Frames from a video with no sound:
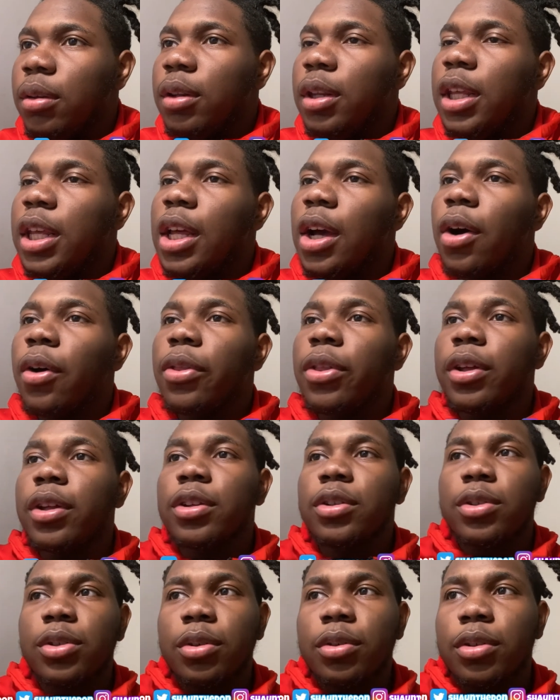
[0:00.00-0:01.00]
Dio the
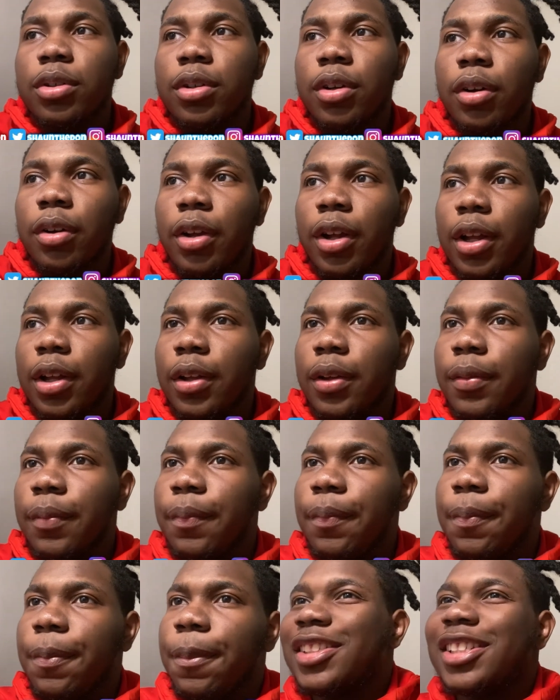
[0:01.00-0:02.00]
Intruder, okay.
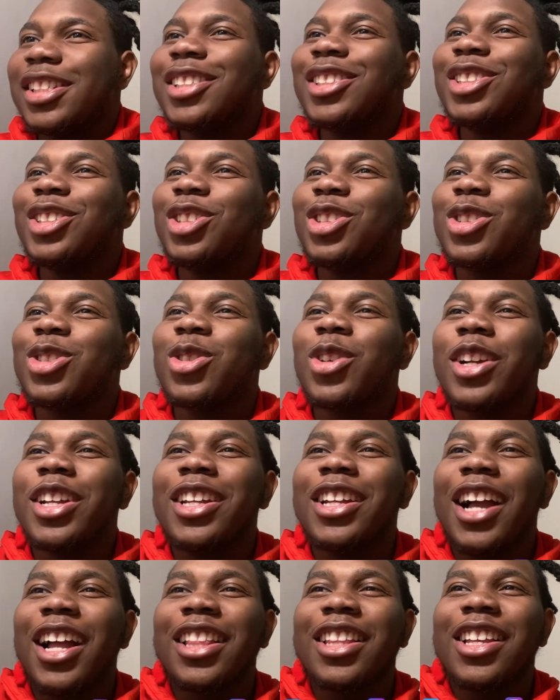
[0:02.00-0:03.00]
This dude swear
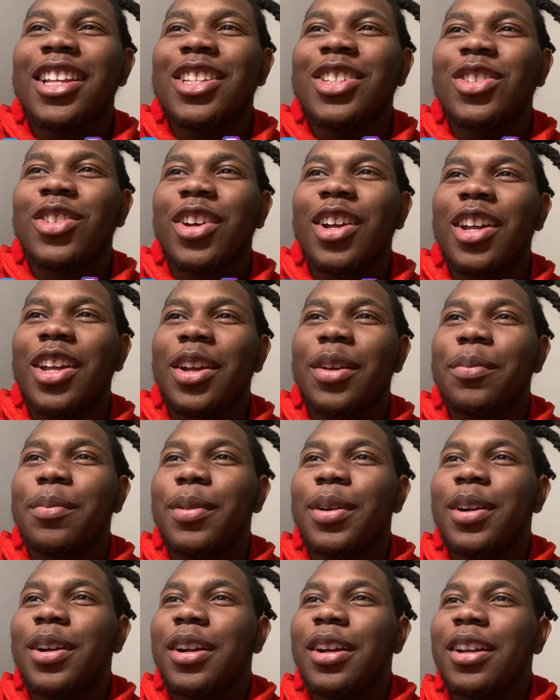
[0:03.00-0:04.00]
he got that swag,
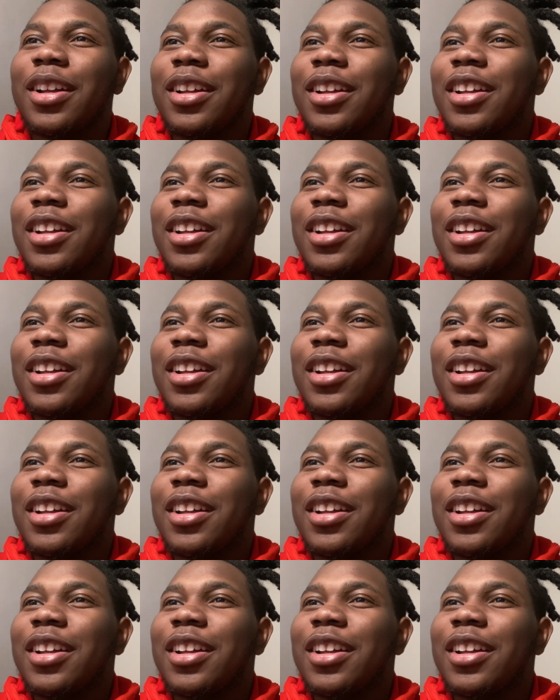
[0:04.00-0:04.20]
bro.